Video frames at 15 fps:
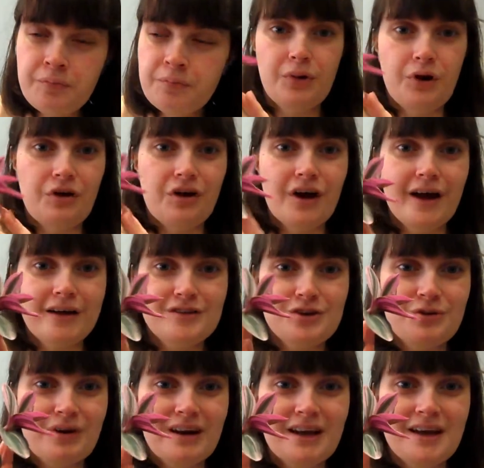but I do
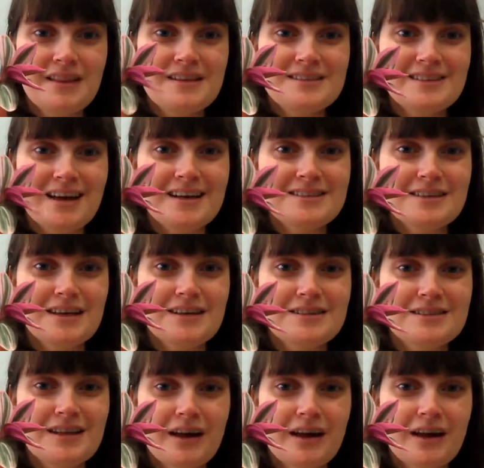quite like the size it is